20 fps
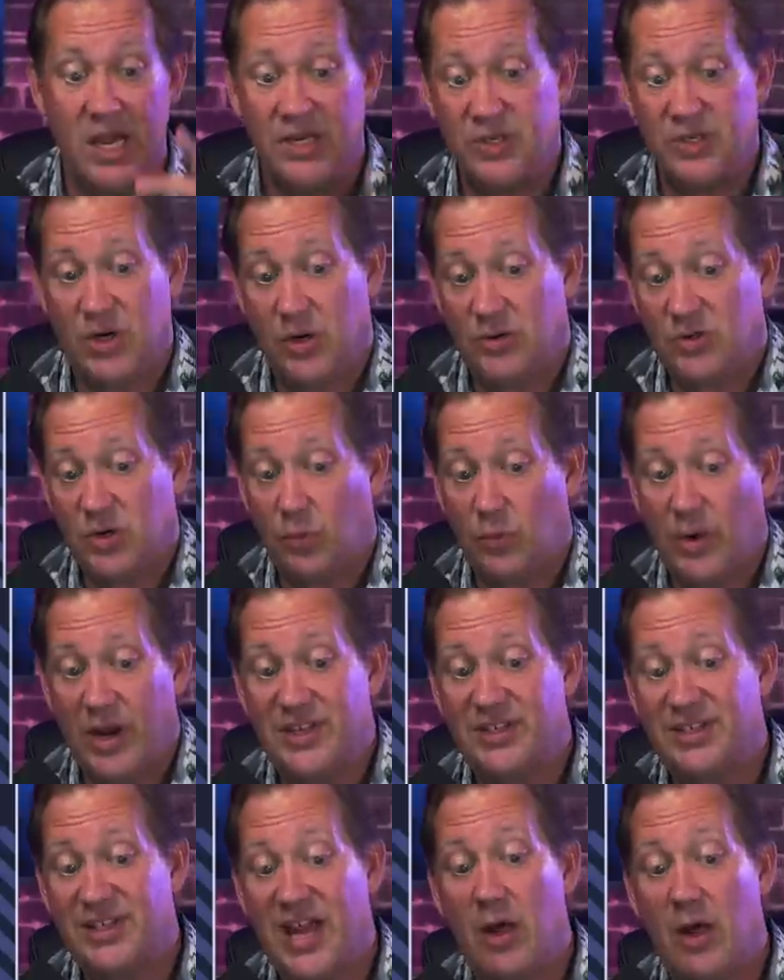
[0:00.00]
She also
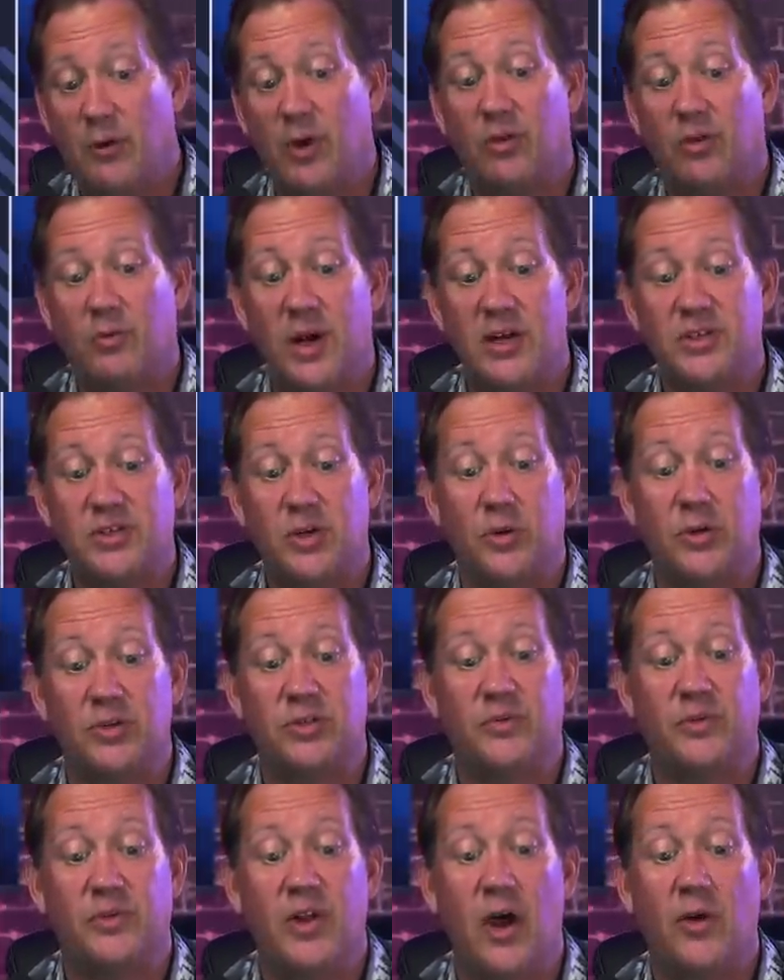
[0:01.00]
raised salary
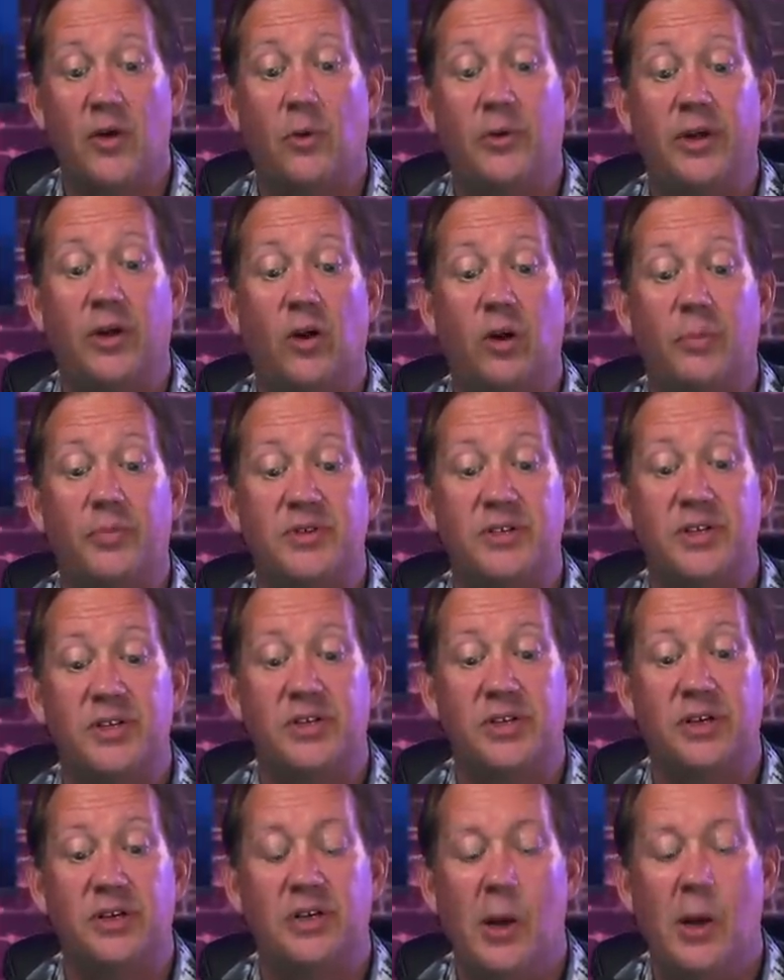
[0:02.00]
thresholds for not only her
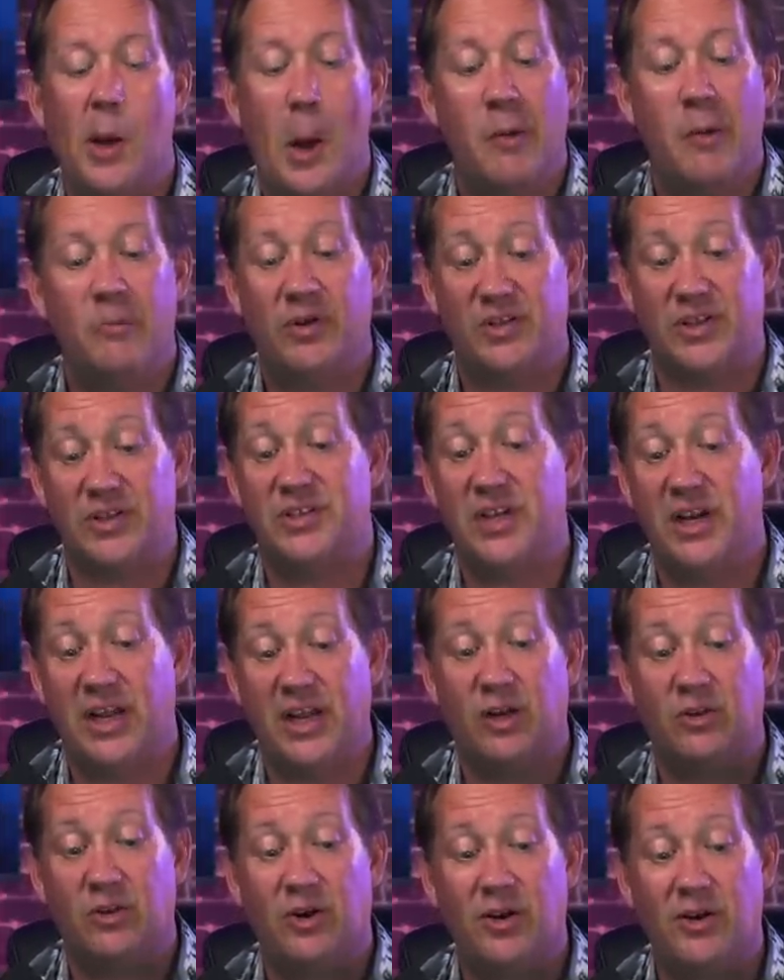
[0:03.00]
position, but the
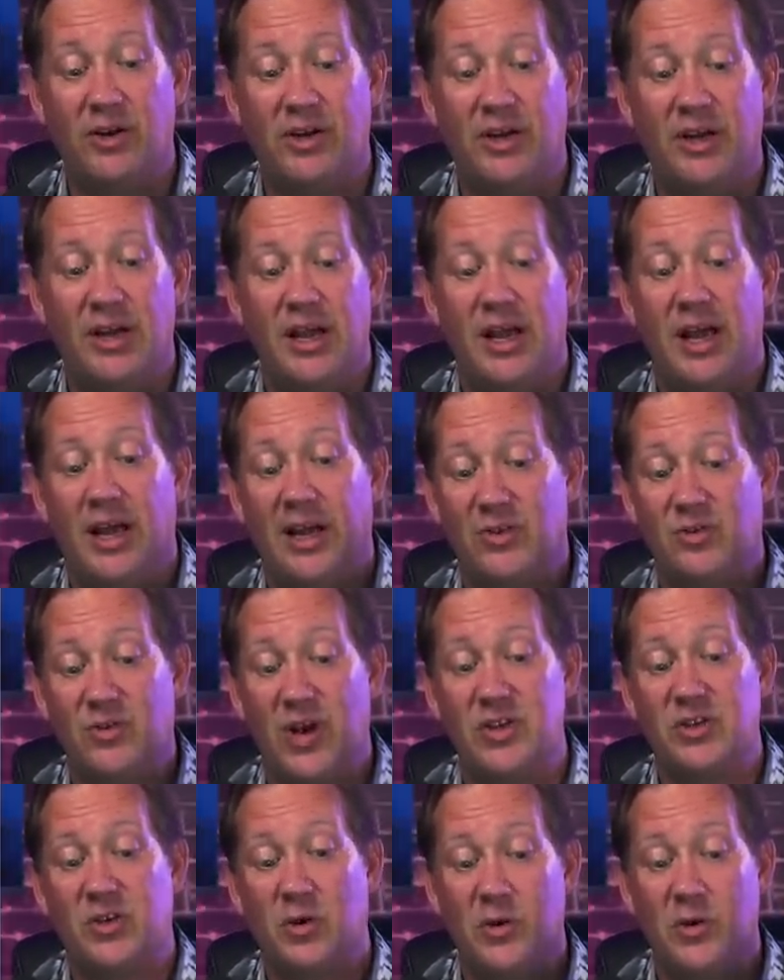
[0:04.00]
city clerk and
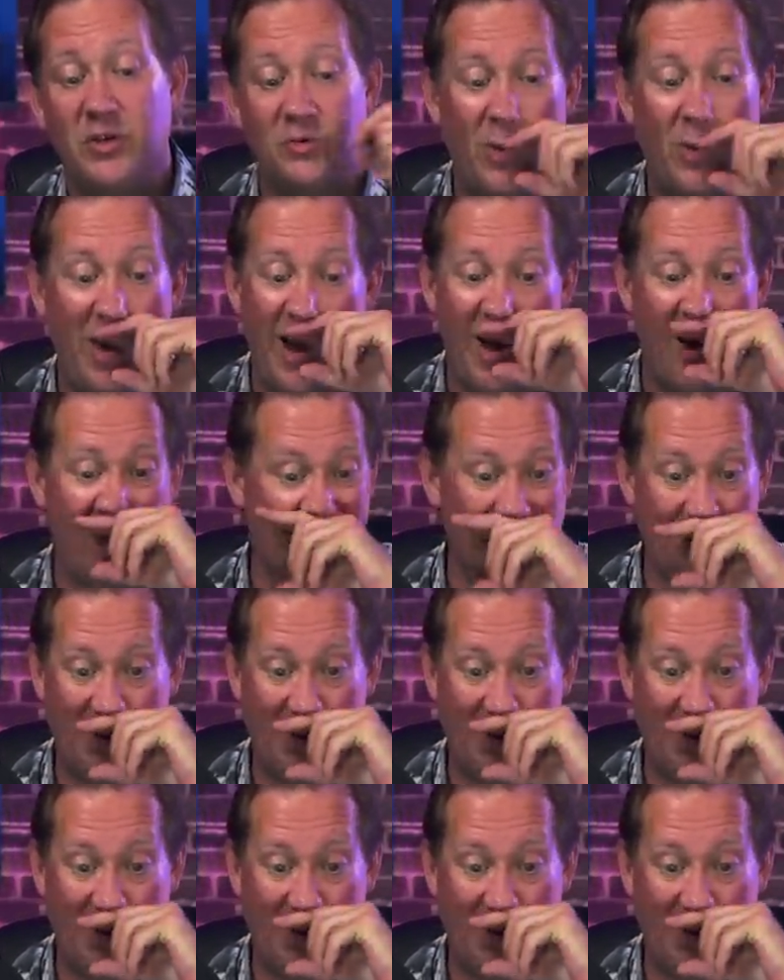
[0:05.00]
treasurer as well.